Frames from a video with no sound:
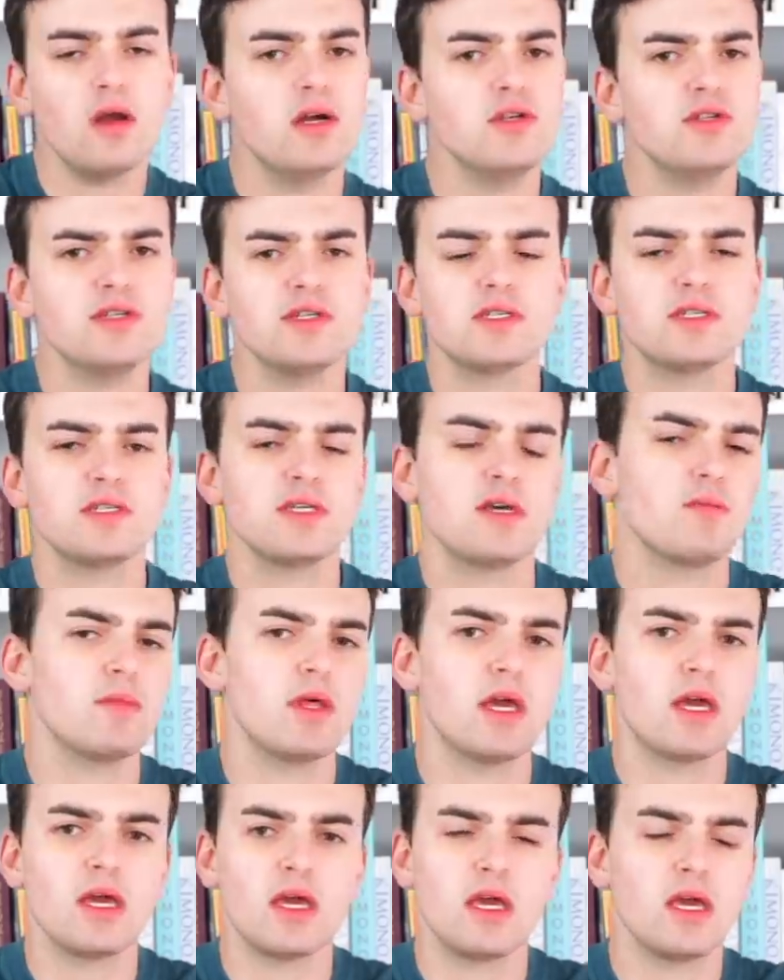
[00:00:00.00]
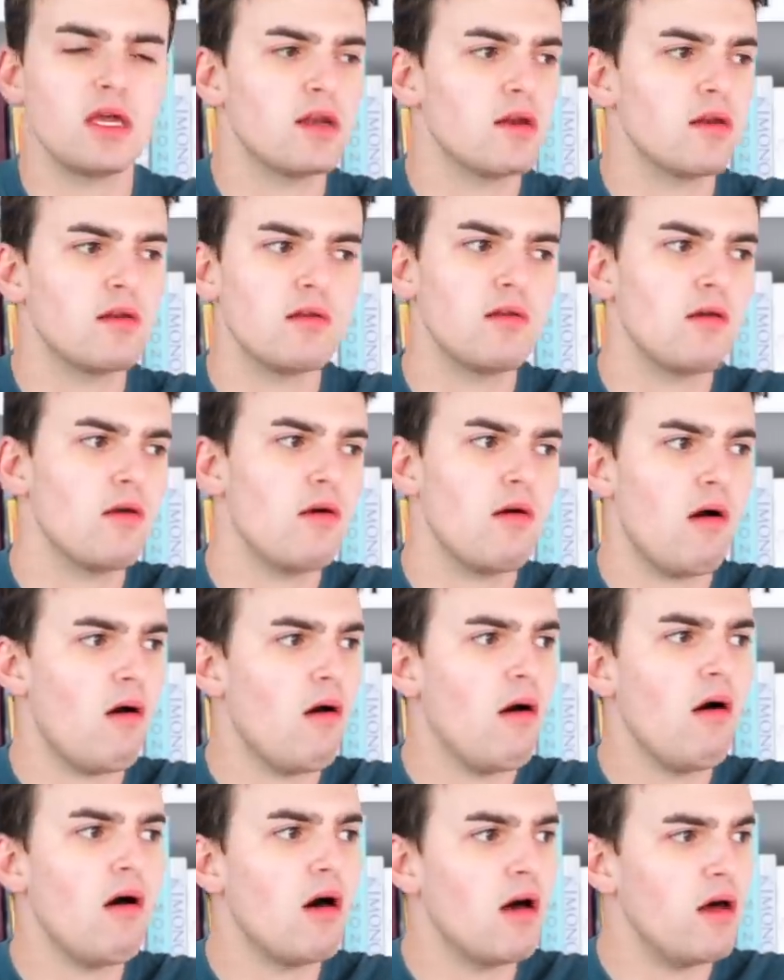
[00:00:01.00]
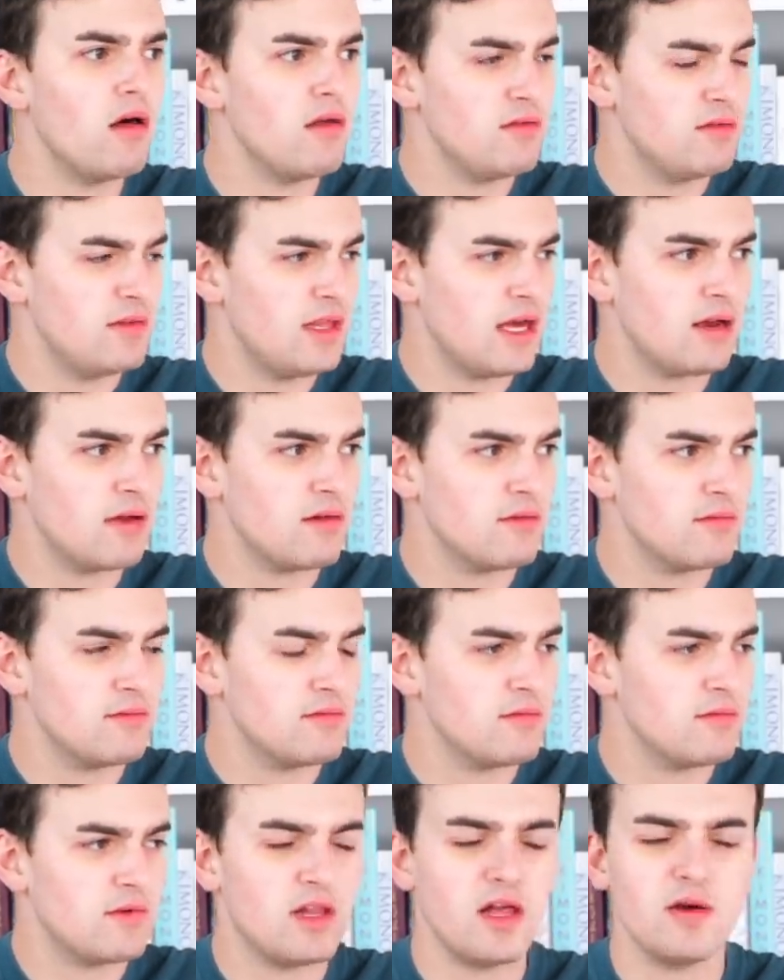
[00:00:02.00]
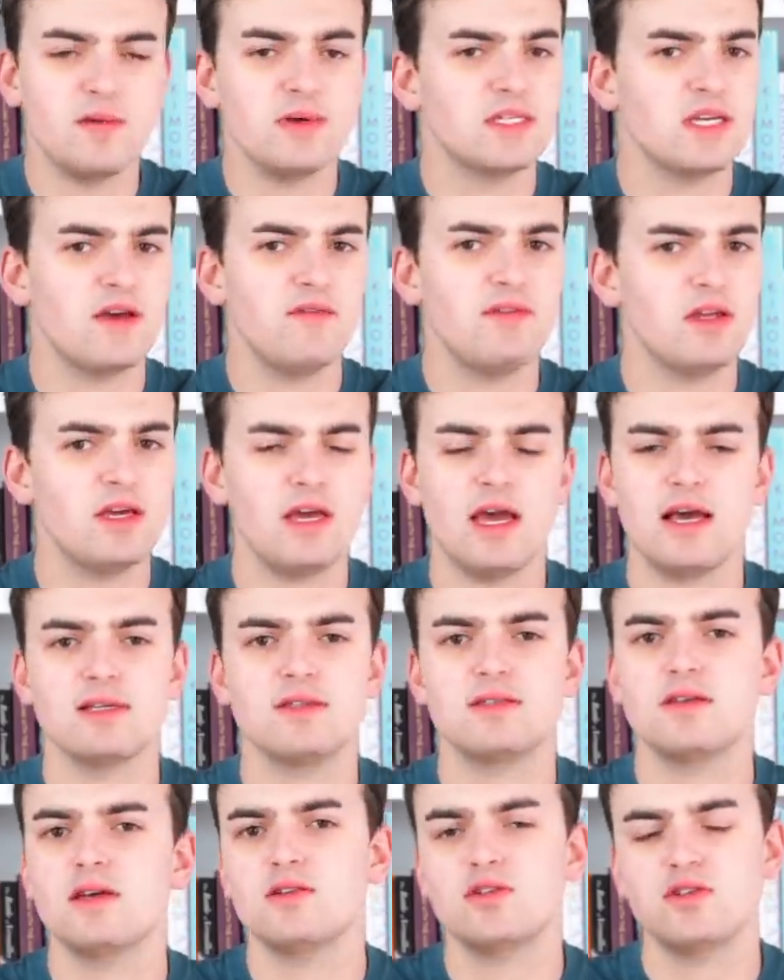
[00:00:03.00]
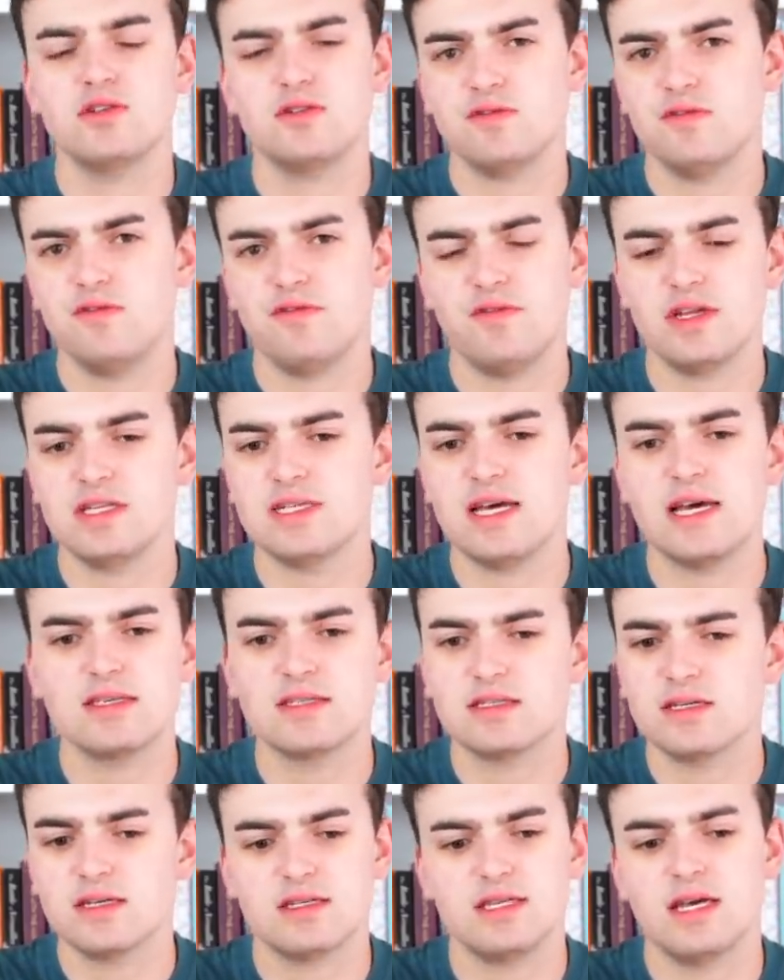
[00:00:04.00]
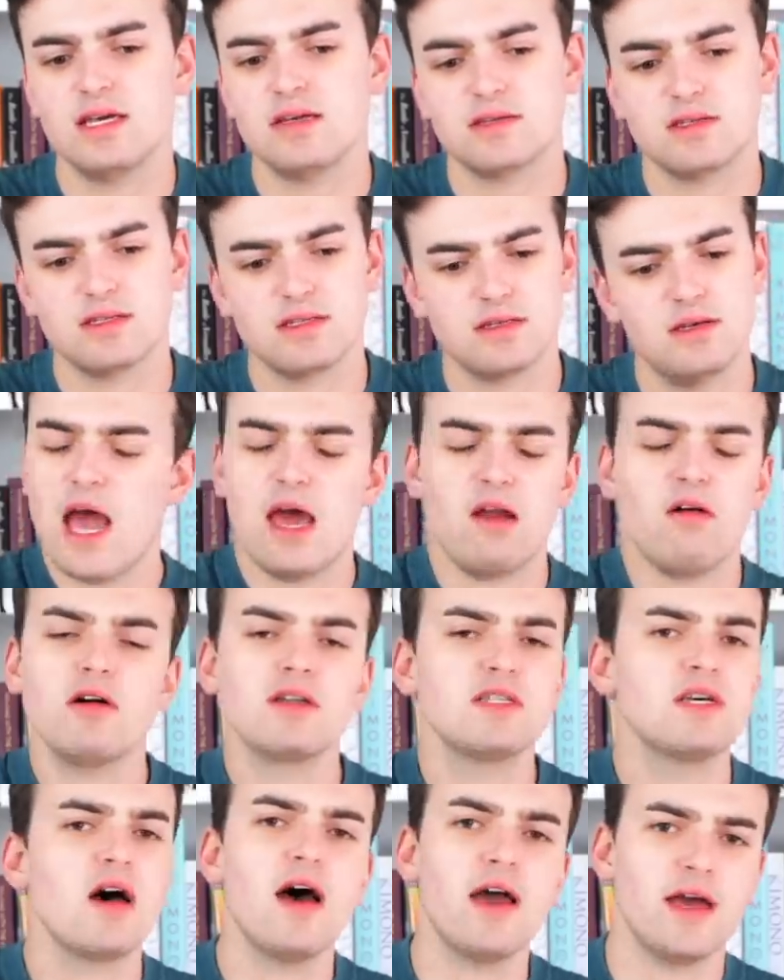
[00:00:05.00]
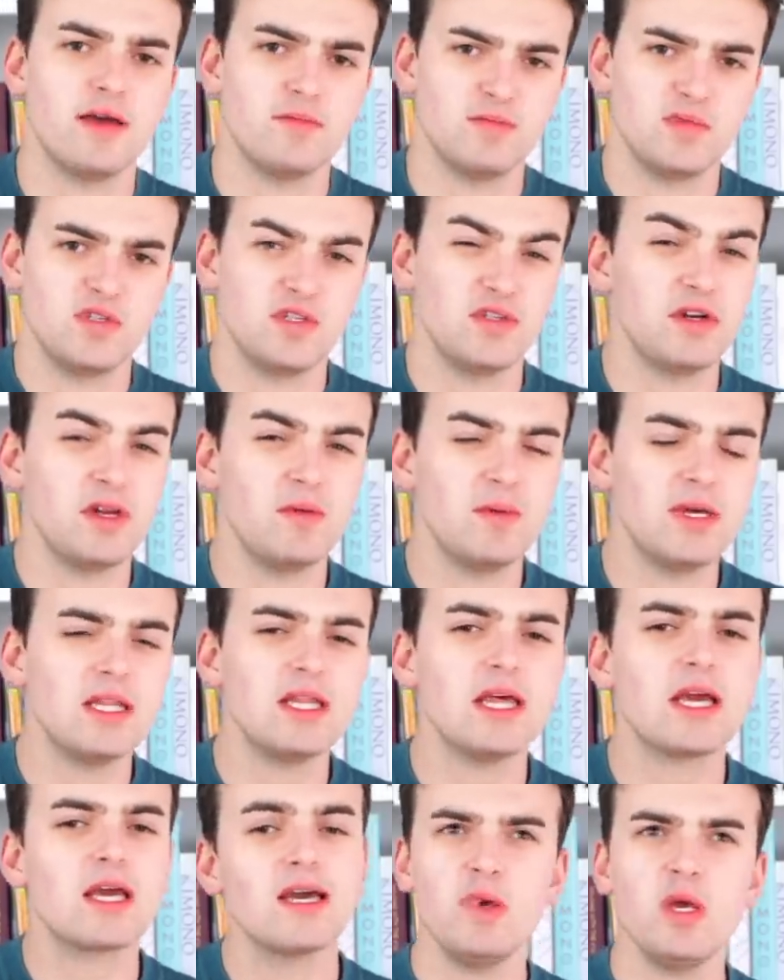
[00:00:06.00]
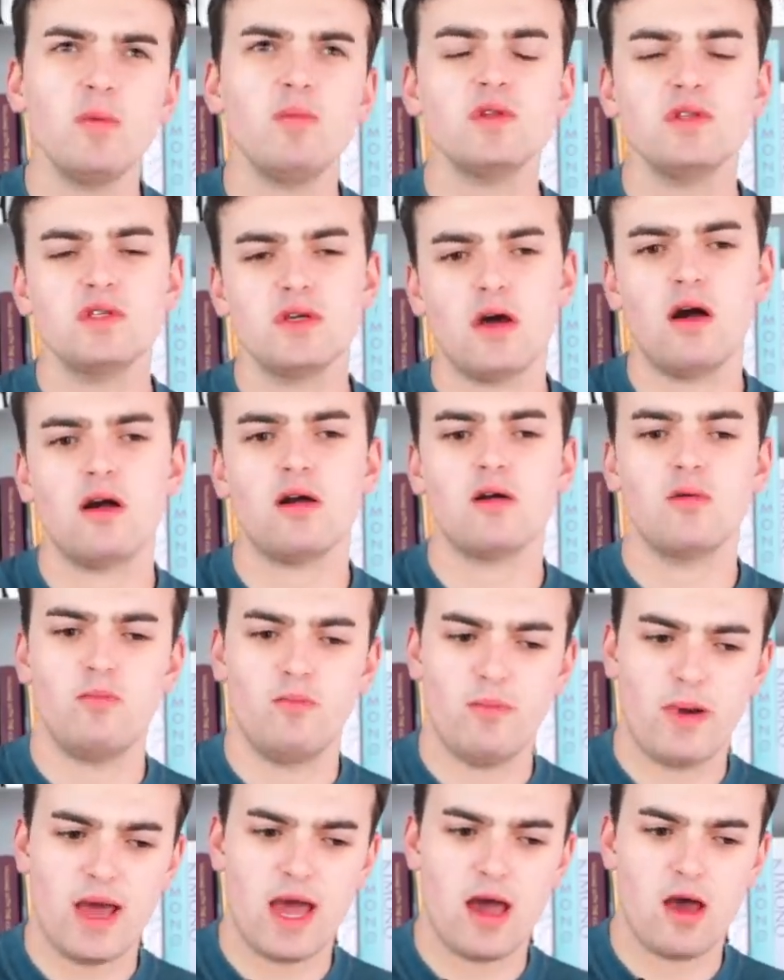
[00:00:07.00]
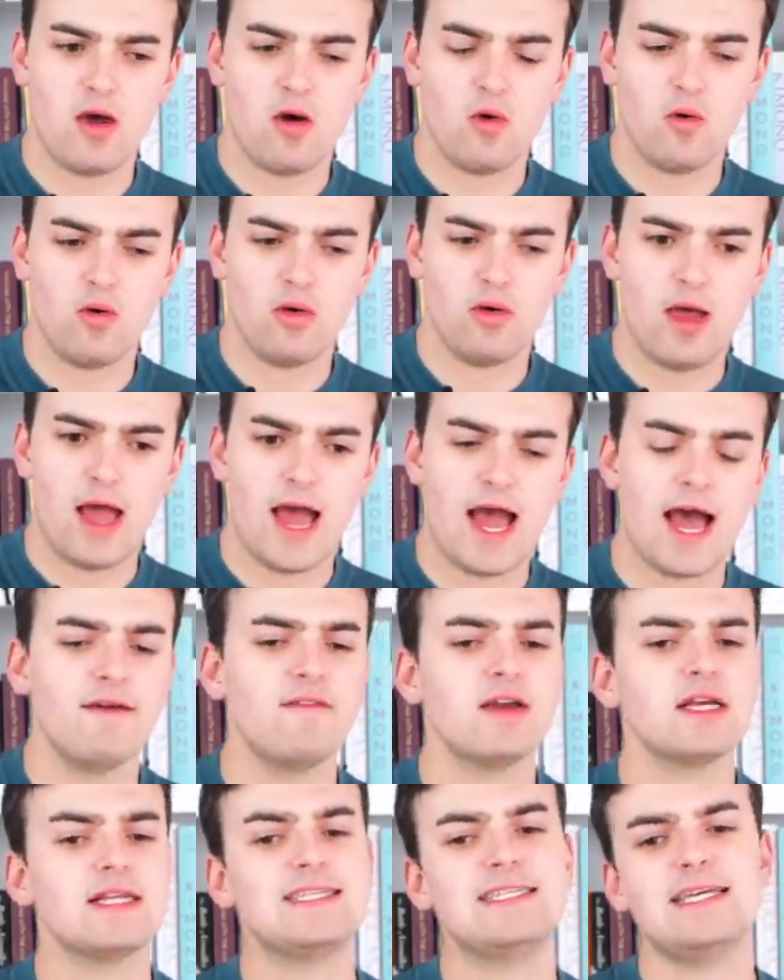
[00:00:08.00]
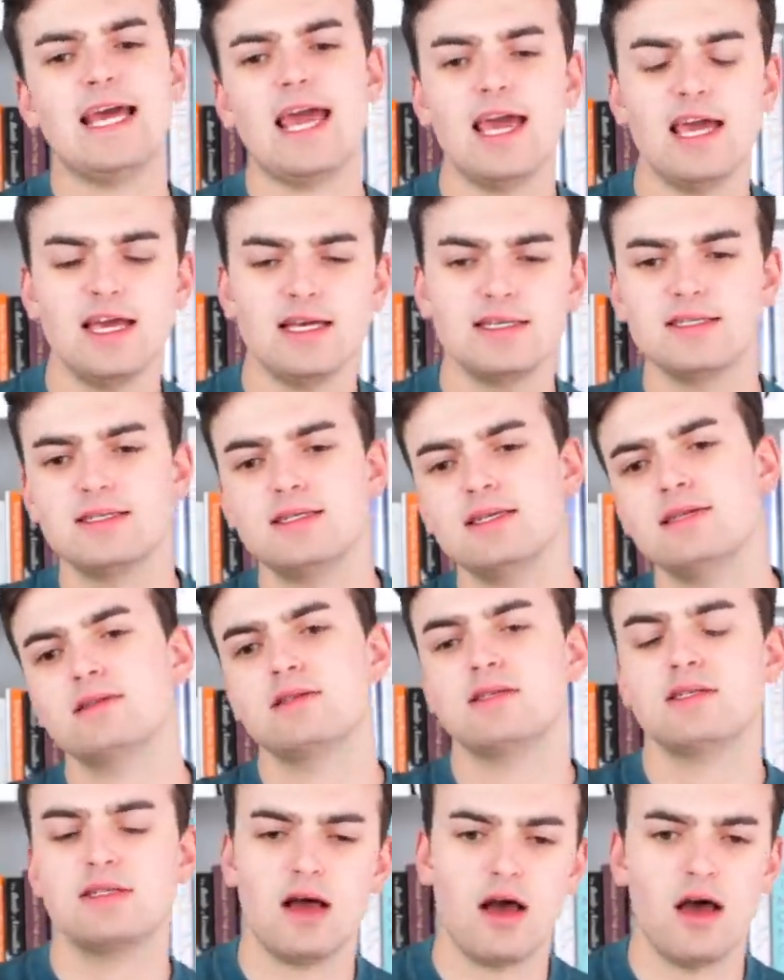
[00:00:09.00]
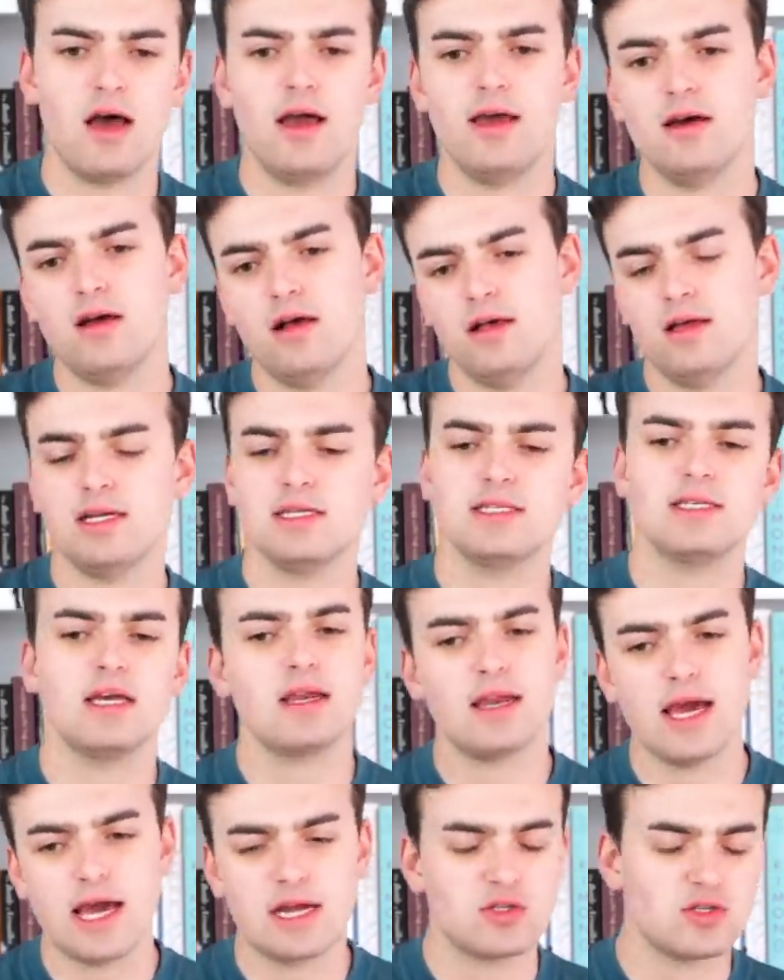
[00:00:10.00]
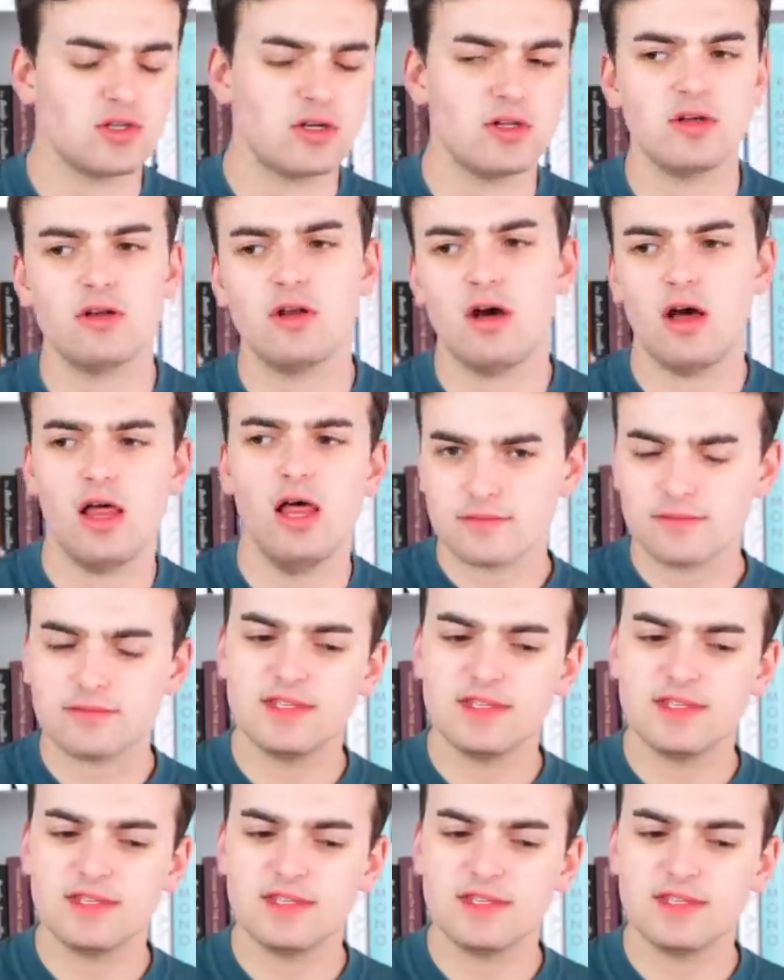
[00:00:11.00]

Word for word: I just am like in awe that Chloe Sevigny has such fantastic taste at all times. You know what I mean? Like people talk about having taste and style and it's like natural and all.